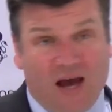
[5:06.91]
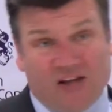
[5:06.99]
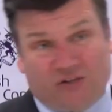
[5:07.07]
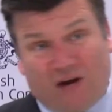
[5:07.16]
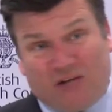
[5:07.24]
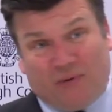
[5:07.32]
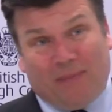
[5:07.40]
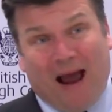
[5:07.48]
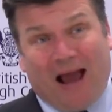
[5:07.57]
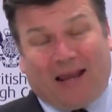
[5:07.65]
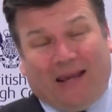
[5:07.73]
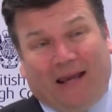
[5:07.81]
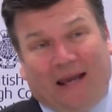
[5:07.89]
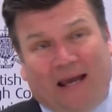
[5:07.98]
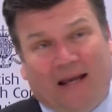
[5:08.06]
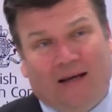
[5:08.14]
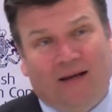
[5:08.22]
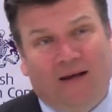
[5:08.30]
It's great to be back
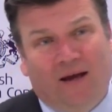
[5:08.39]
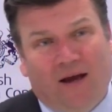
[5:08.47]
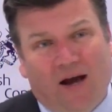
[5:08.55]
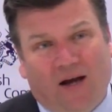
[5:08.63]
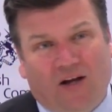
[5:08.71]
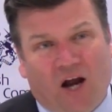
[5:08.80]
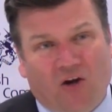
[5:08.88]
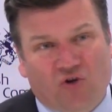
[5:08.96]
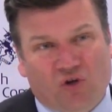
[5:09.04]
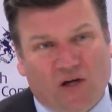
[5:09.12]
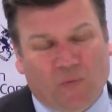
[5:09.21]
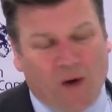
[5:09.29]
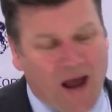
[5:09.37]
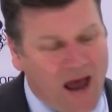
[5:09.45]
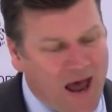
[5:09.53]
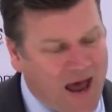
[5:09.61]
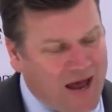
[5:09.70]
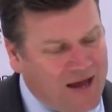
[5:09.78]
in a country
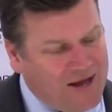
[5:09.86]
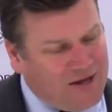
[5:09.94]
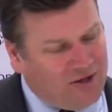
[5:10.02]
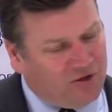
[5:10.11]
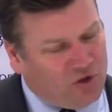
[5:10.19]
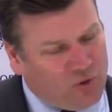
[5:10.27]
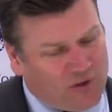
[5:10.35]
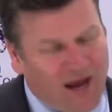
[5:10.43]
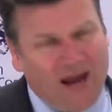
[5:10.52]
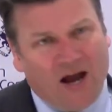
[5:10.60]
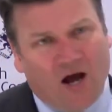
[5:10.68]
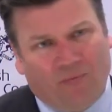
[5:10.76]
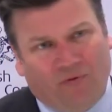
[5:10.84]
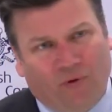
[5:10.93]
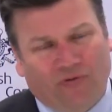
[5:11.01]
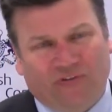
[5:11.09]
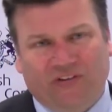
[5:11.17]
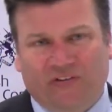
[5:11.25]
where the UK Armed
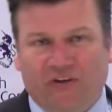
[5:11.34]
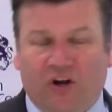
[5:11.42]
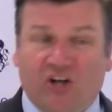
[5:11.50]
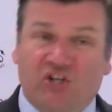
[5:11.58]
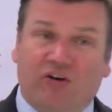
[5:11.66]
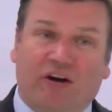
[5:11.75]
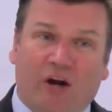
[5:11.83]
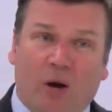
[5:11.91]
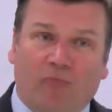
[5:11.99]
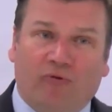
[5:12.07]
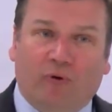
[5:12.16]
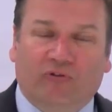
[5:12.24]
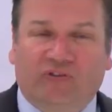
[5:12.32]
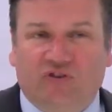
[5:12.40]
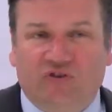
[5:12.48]
Forces and the Nigerian Armed Forces